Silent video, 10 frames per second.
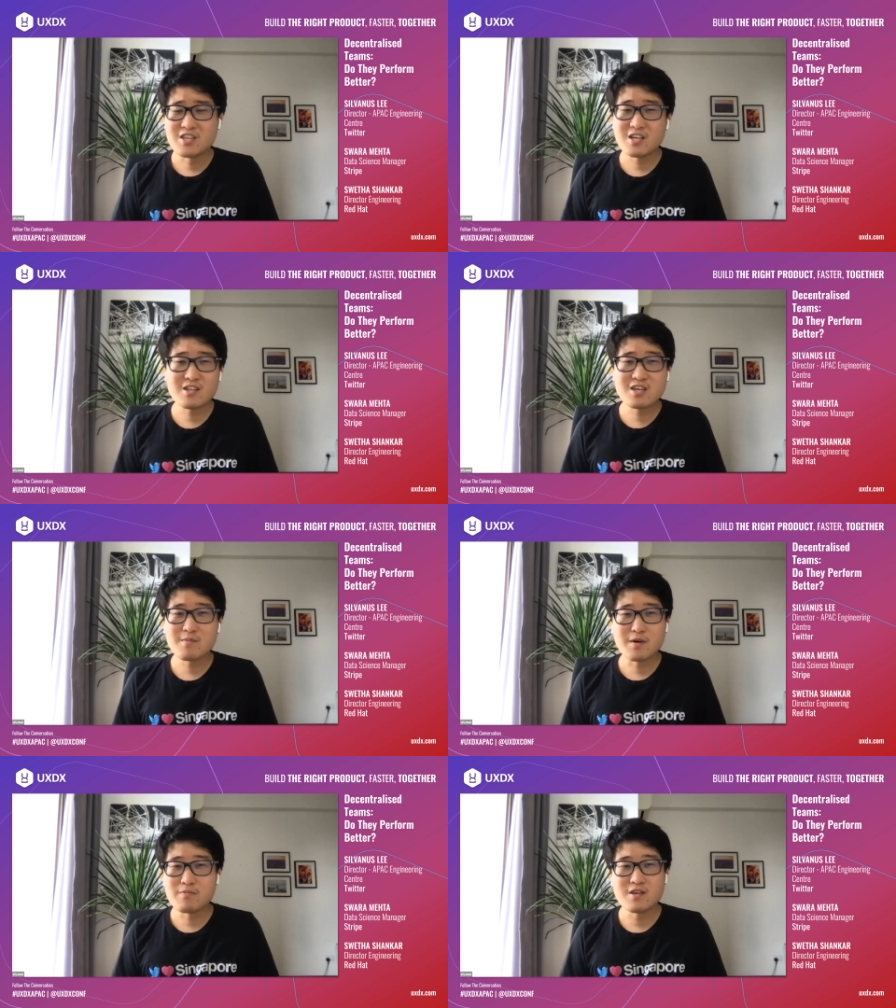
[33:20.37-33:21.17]
The other
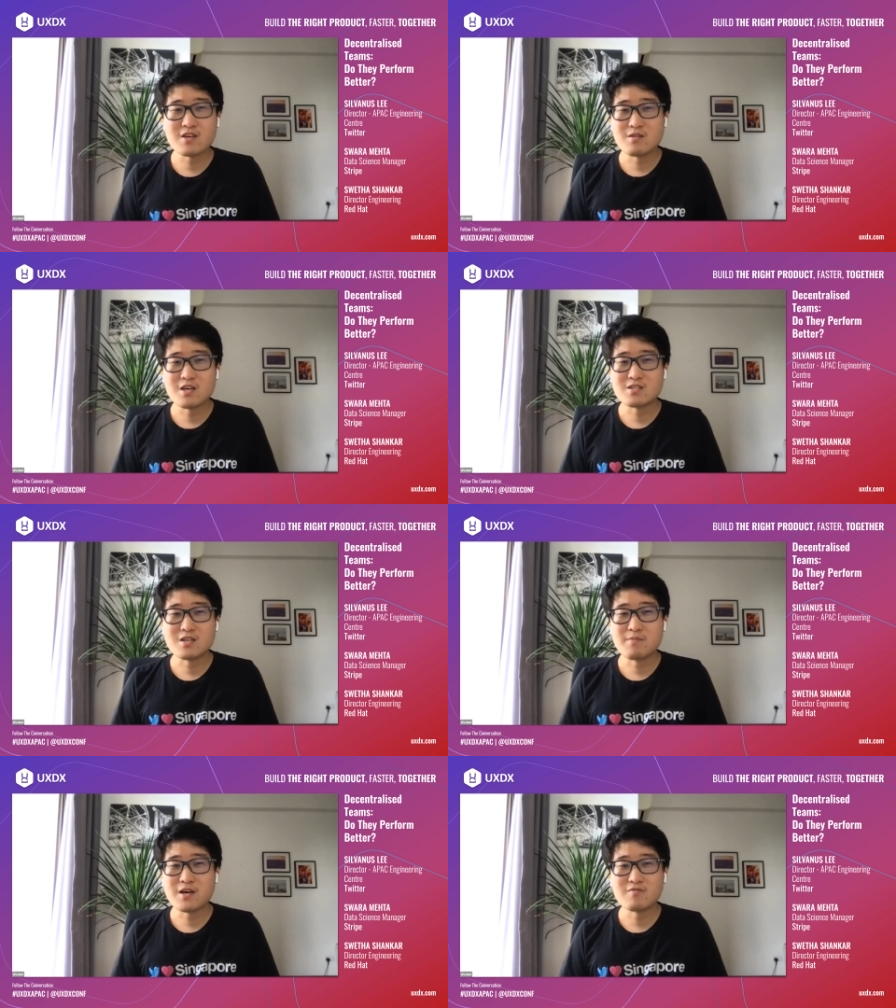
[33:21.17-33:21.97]
thing about being
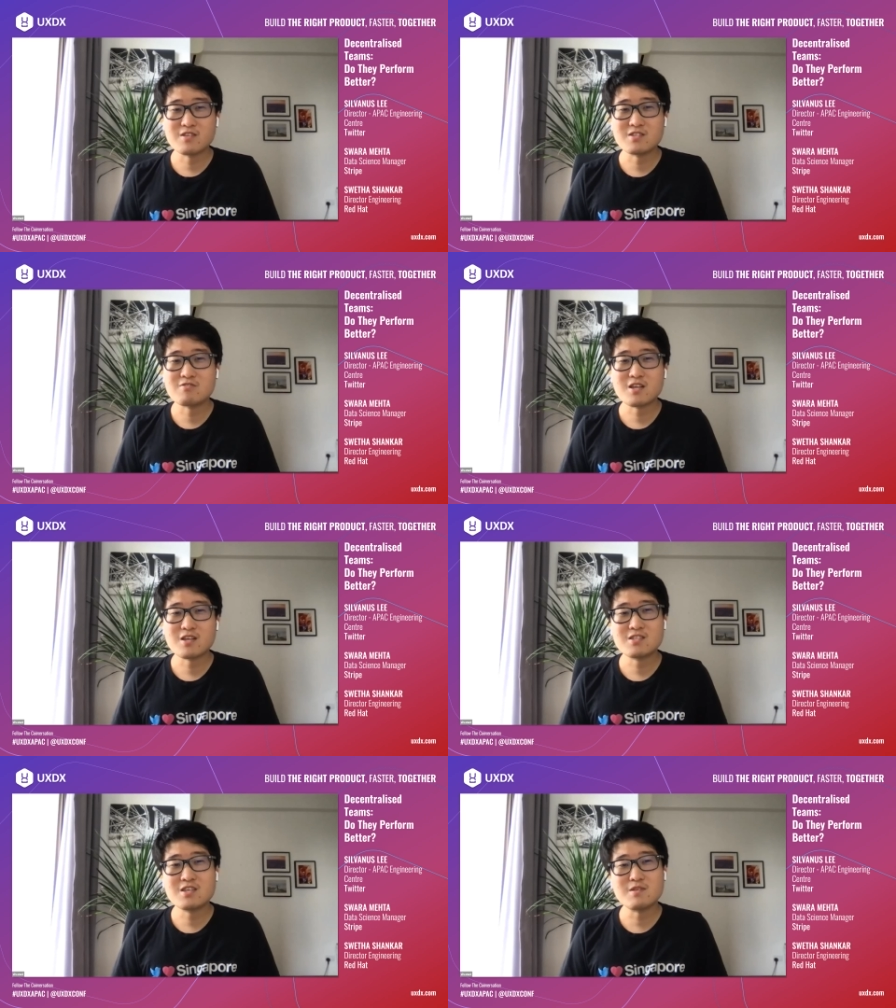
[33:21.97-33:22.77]
as a part of
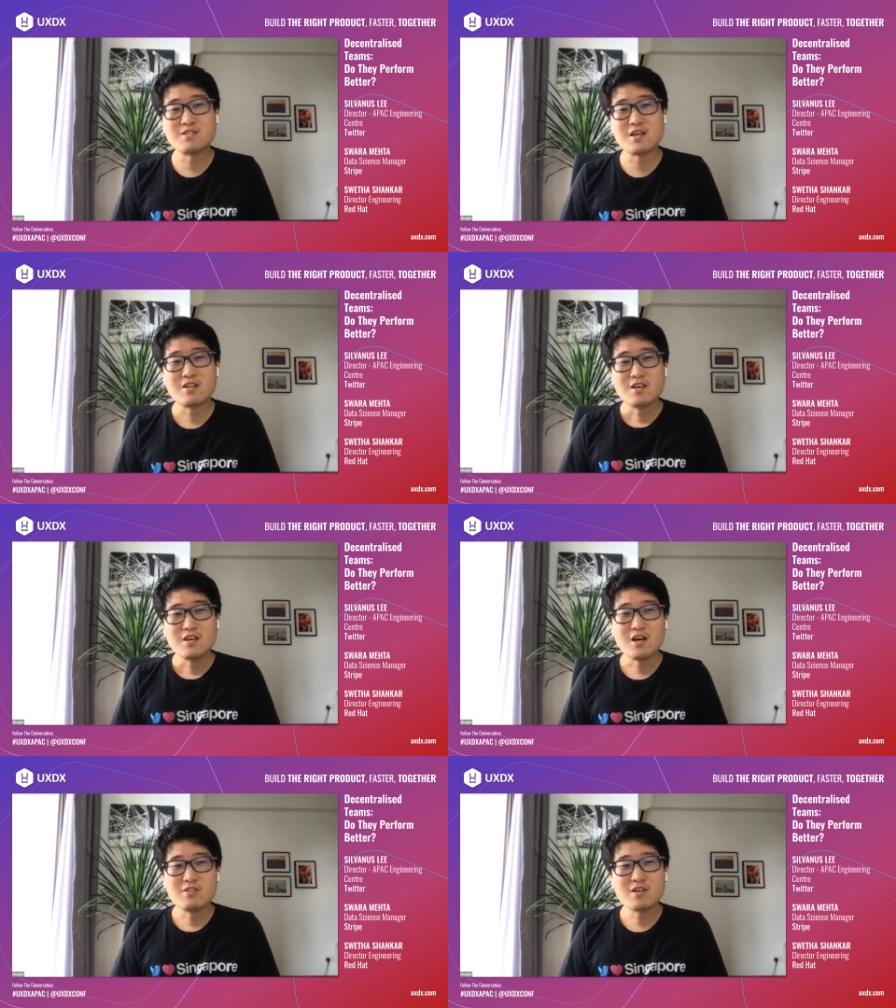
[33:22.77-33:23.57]
decentralized team is that
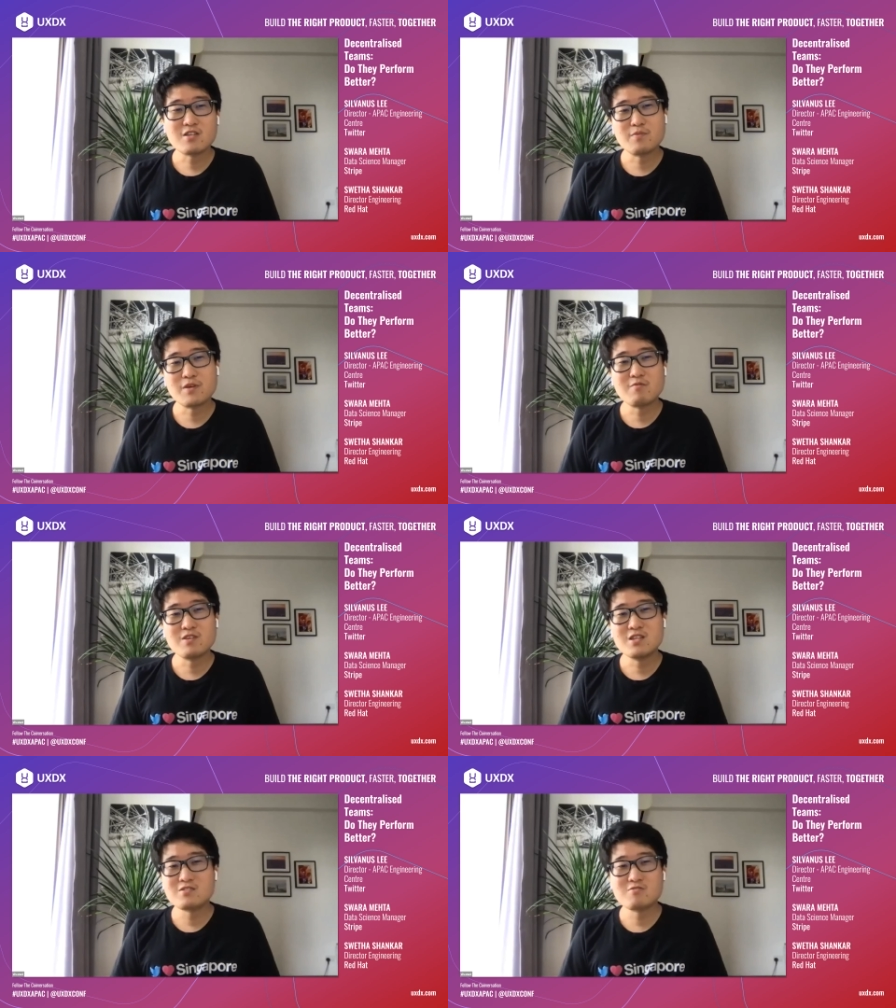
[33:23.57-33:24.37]
you get to pick
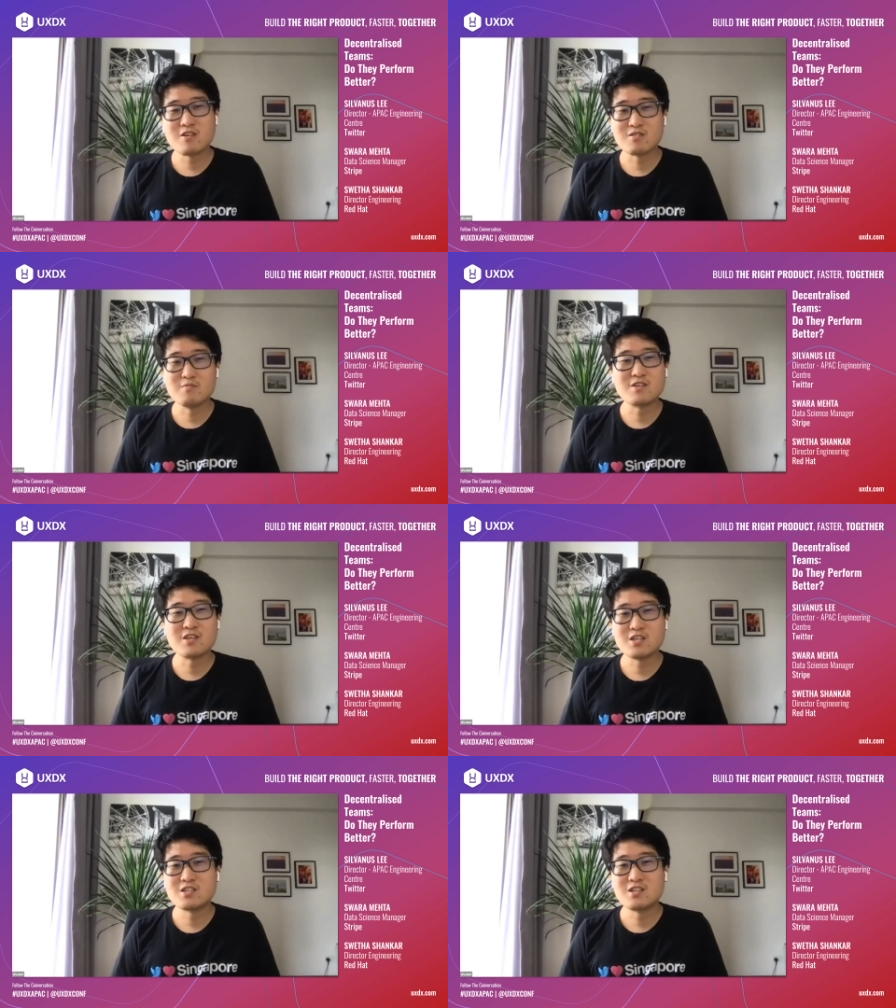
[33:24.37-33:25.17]
up really strong
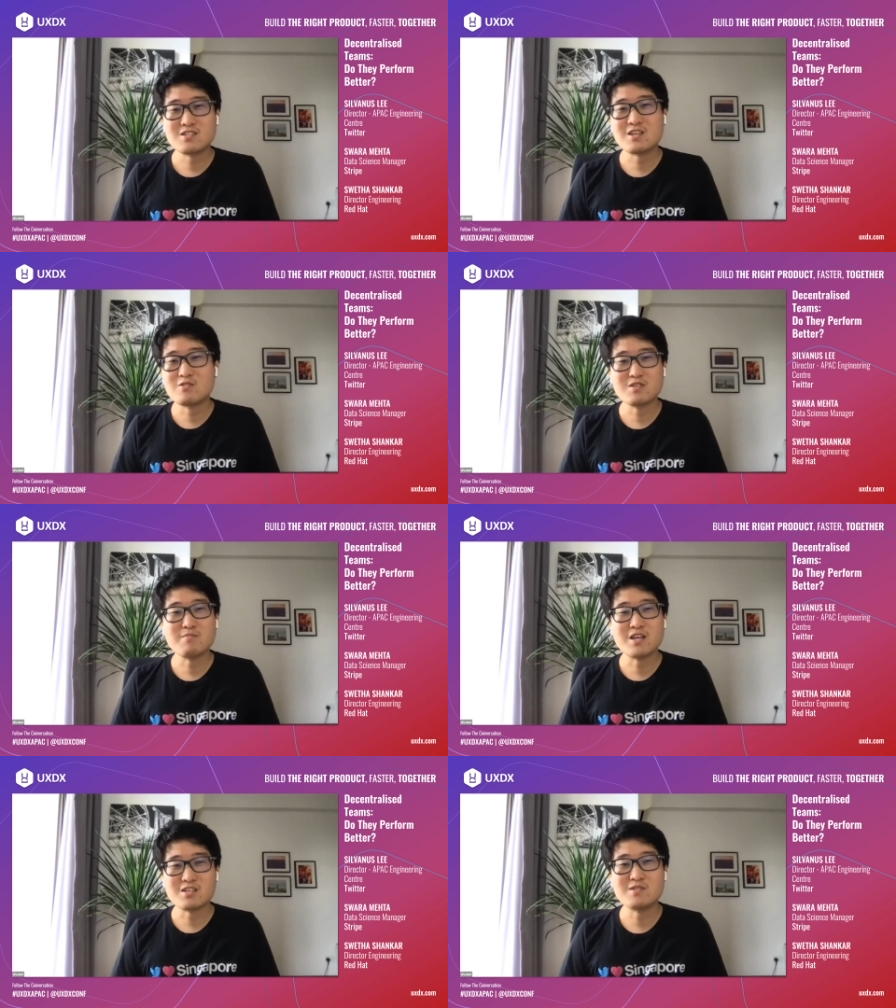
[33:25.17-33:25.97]
communication and
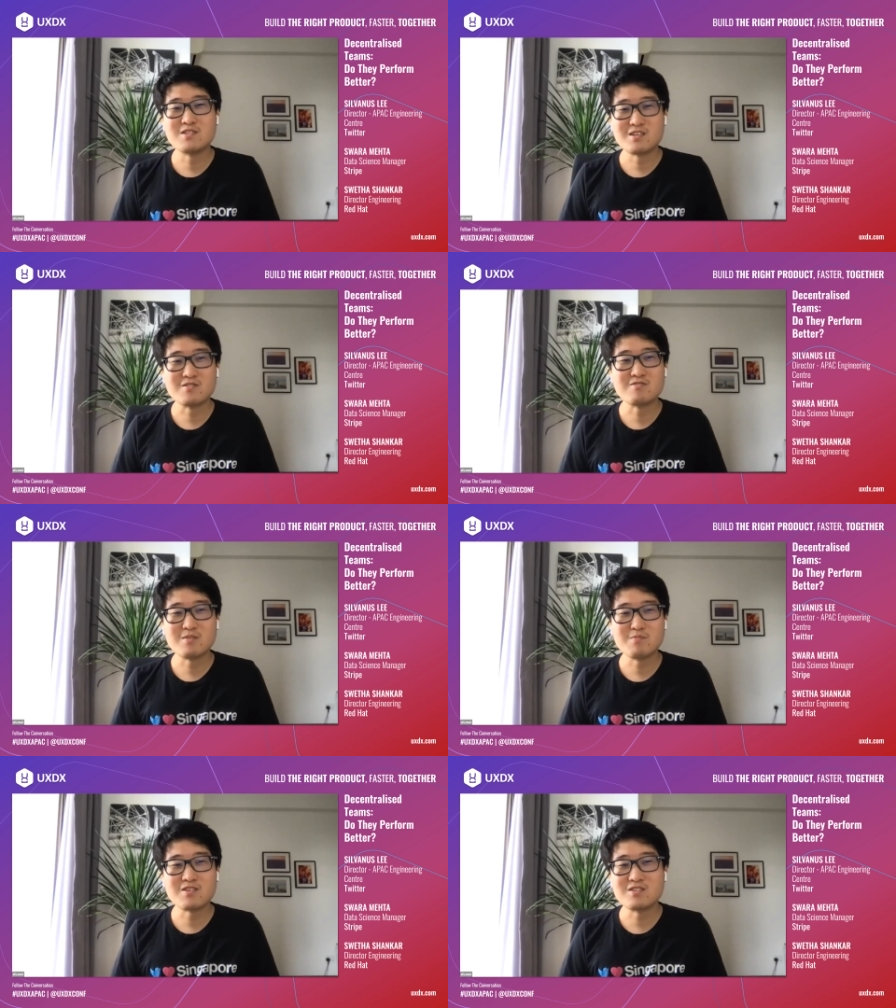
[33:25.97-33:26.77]
stakeholder management
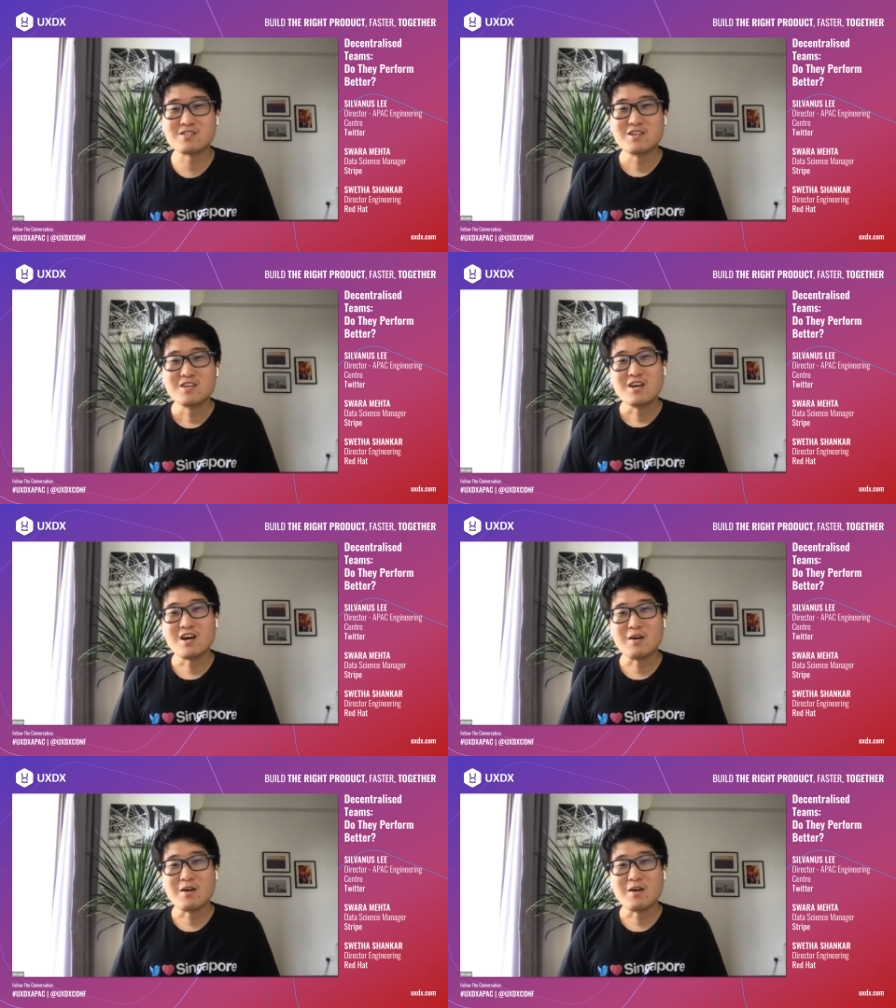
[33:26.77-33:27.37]
skills, right? Because